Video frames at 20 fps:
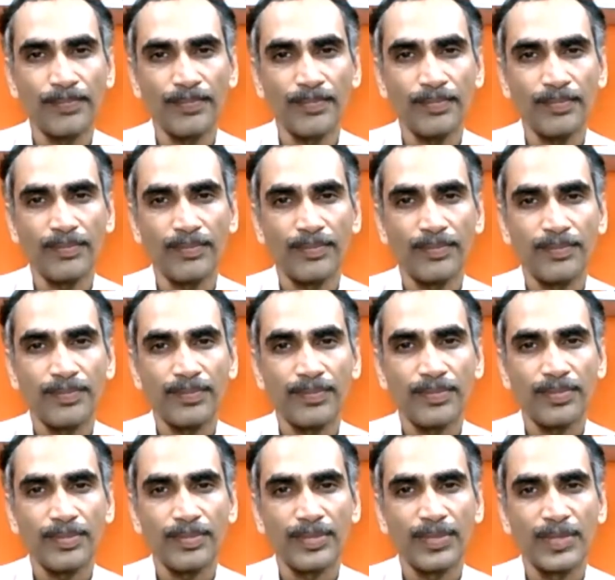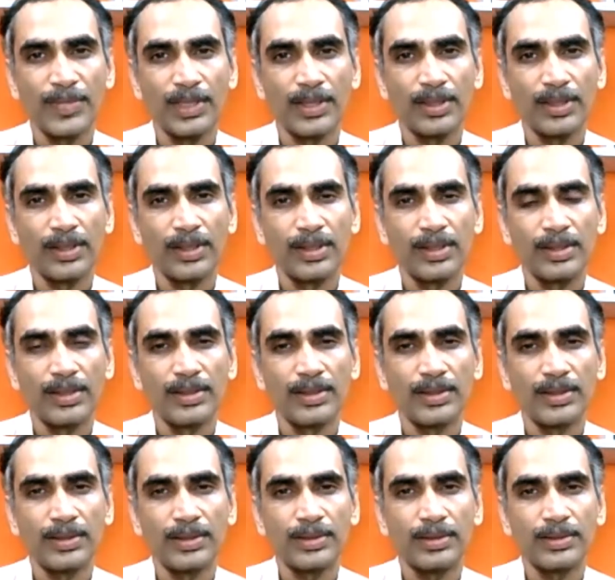
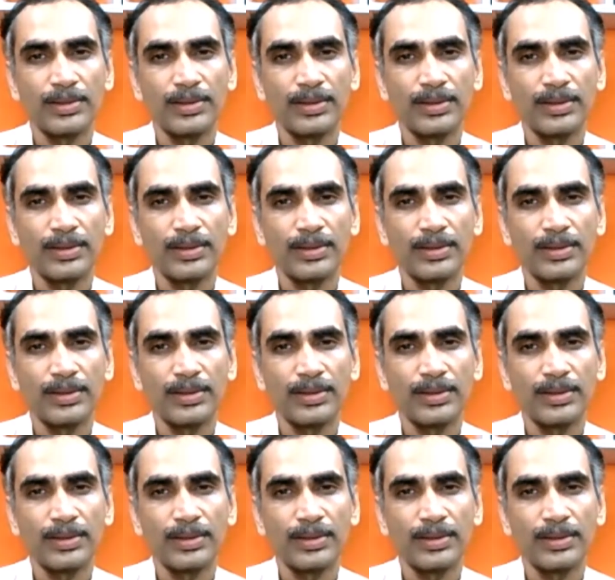No one is speaking in this clip.